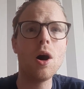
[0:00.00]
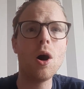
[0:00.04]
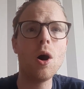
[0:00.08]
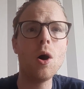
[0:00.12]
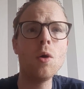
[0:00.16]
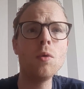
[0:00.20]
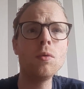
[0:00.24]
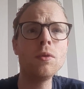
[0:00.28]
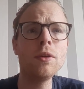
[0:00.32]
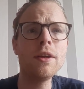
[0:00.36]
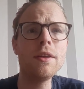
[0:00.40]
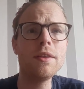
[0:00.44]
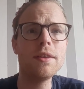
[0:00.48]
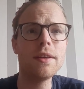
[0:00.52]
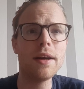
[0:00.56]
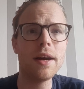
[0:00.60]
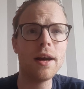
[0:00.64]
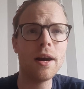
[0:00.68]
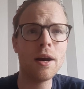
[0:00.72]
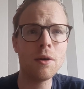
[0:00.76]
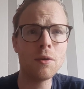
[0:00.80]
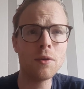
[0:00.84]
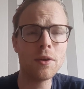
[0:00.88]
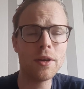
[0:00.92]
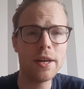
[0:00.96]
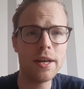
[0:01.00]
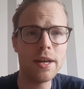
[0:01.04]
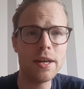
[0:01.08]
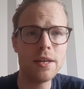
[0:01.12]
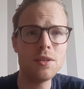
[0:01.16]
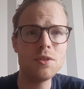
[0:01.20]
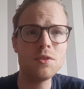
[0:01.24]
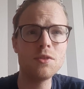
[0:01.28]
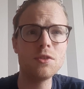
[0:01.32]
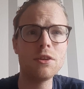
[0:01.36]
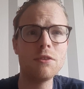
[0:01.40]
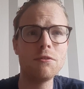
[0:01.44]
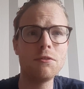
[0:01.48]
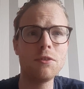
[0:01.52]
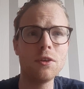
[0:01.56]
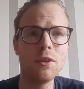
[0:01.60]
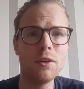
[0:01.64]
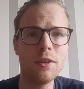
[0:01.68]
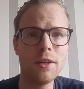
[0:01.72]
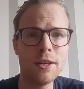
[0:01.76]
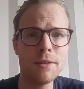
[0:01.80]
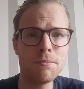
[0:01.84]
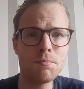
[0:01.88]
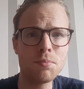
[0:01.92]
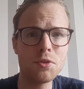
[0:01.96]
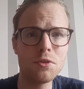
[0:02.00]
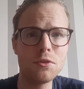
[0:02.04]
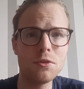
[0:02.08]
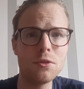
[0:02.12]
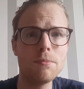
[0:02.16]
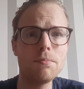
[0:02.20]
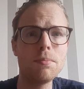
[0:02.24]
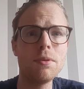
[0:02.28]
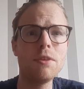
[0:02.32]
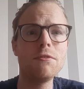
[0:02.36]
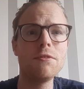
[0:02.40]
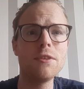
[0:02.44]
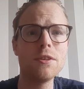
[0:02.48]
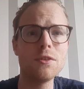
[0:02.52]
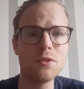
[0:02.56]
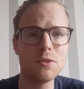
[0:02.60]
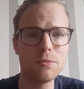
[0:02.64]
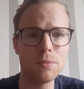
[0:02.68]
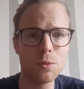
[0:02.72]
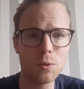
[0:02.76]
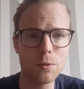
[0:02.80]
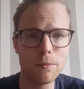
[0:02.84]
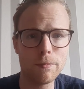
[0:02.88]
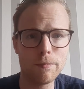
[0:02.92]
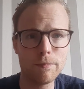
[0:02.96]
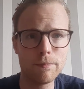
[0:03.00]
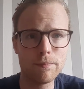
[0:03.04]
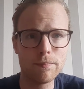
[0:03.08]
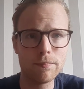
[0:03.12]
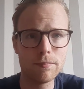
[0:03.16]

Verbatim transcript: Only the outer edges of your lips should be visible.